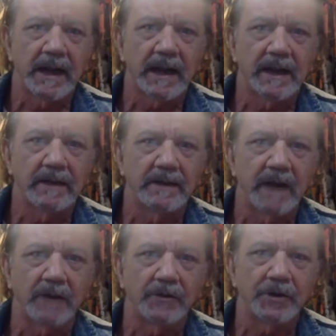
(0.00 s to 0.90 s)
in
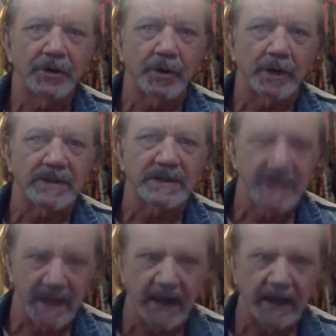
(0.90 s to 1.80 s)
New York
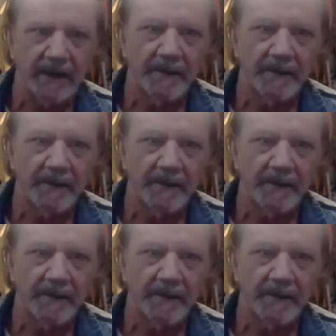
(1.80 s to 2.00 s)
City.